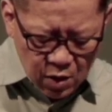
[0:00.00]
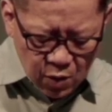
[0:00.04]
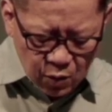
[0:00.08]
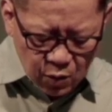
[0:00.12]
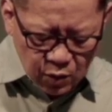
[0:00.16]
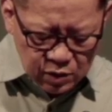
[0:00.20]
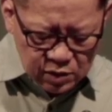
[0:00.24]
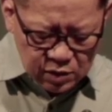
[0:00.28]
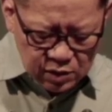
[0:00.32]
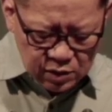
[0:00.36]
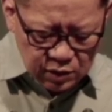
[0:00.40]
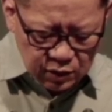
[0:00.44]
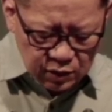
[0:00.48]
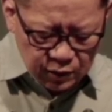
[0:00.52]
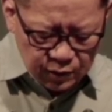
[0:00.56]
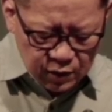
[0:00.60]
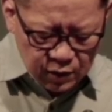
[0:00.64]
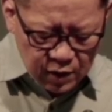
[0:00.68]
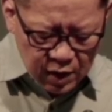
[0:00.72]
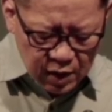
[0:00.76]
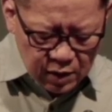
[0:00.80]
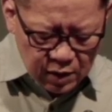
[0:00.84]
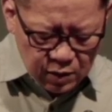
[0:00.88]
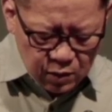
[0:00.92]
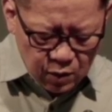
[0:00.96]
with silver
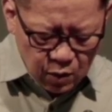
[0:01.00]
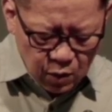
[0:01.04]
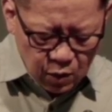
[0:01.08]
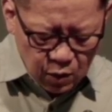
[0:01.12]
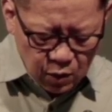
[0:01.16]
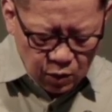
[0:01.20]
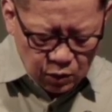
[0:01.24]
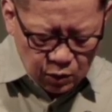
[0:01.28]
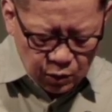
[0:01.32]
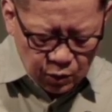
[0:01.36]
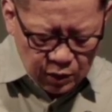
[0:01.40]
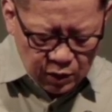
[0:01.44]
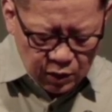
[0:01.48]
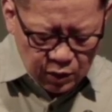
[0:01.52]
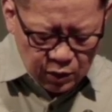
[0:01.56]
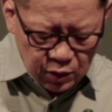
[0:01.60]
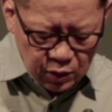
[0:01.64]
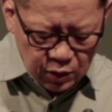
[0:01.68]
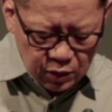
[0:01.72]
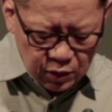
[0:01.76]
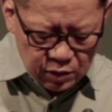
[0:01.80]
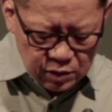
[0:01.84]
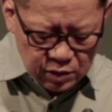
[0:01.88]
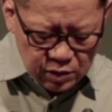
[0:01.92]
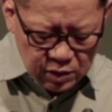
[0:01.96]
and gold, with
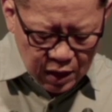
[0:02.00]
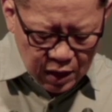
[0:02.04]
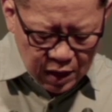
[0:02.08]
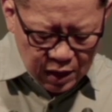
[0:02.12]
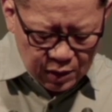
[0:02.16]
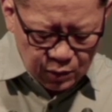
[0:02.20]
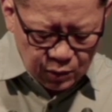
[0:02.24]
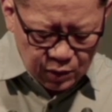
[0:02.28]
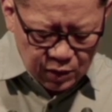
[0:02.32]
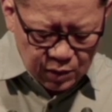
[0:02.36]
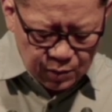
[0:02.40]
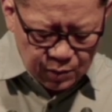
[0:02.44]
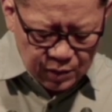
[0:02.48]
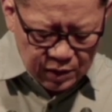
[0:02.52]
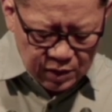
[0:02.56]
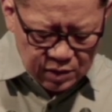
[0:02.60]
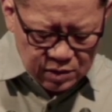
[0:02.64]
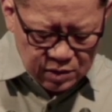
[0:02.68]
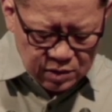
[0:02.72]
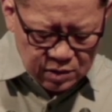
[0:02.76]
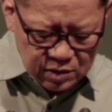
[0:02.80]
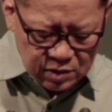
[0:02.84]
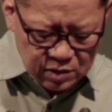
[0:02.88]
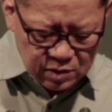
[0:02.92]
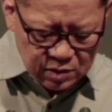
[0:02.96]
goods and with
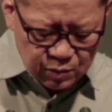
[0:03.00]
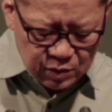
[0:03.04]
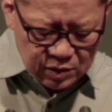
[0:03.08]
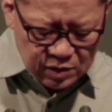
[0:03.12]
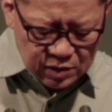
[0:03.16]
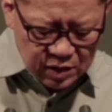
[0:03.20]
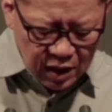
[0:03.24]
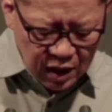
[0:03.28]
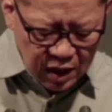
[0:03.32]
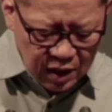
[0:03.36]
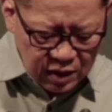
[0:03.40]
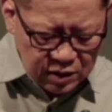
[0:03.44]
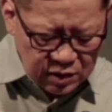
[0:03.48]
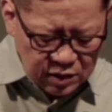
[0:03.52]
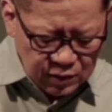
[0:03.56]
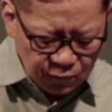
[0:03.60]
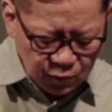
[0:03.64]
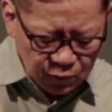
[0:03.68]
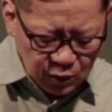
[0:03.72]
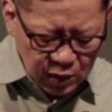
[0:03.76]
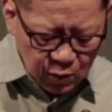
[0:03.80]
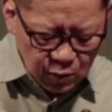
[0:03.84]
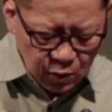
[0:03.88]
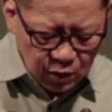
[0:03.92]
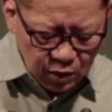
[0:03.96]
beasts, besides
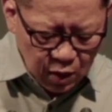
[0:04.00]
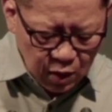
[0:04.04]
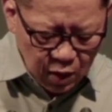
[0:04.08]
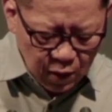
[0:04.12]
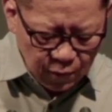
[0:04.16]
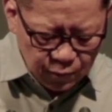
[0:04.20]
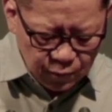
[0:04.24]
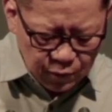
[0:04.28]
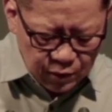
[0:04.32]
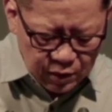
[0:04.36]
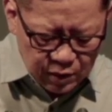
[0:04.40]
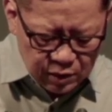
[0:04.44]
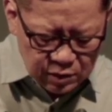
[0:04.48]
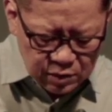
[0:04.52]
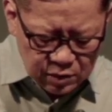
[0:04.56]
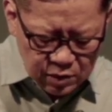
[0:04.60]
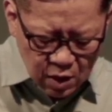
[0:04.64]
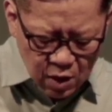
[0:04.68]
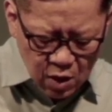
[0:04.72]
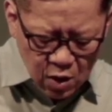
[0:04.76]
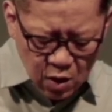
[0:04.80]
freewill offerings